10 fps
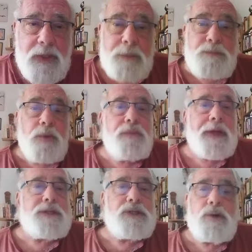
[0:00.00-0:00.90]
It
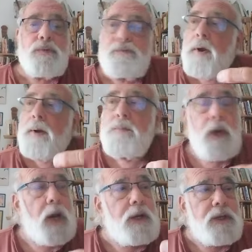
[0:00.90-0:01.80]
prevents you from,
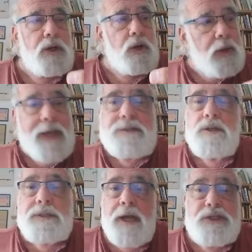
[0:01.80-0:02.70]

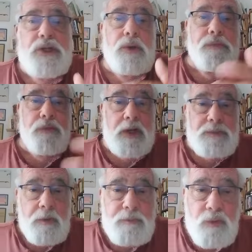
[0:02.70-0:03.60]
exercising your
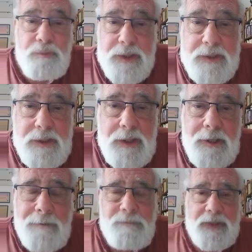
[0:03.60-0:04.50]
freedom of movement.
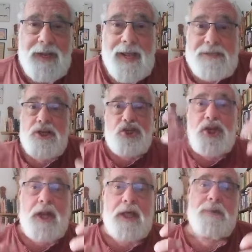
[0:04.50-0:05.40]
It has a
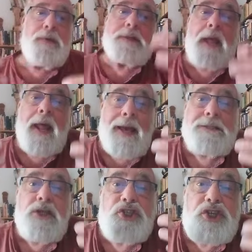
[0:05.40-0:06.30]
chilling effect, and it
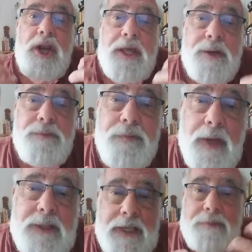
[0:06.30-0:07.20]
has a chilling
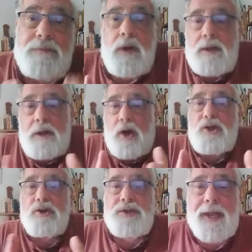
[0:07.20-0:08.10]
effect even
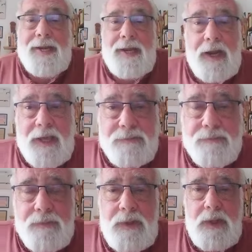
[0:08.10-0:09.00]
on your daily
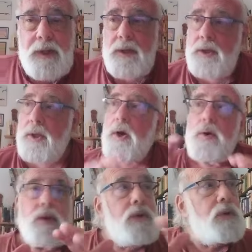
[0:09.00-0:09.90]
life. You
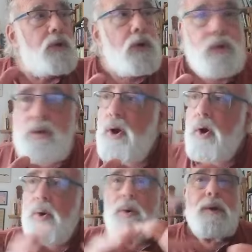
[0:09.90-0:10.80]
know, you don't
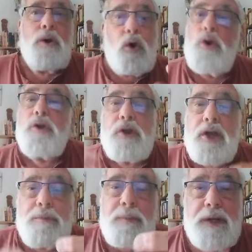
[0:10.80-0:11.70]
know who you're
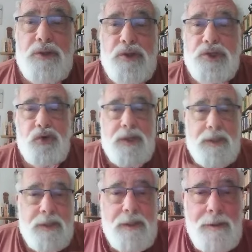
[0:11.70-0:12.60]
going to meet in the
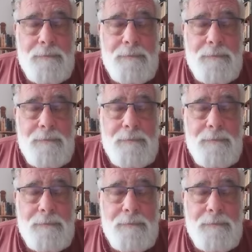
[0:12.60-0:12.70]
street.